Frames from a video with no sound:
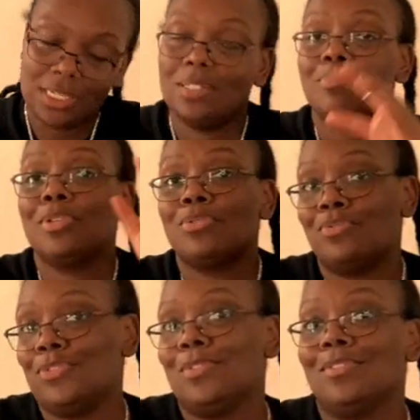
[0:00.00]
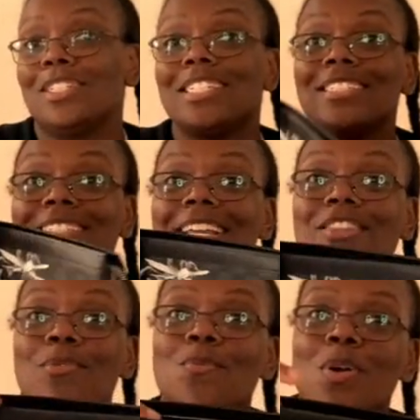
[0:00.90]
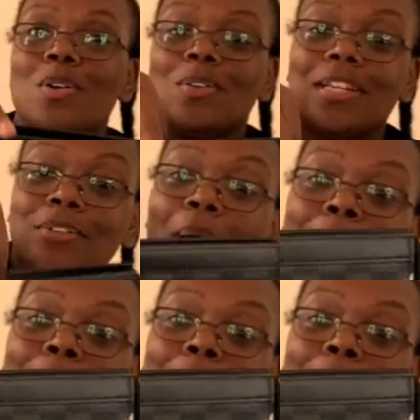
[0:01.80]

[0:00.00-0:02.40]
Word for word: is beautiful. She looks like the world. So I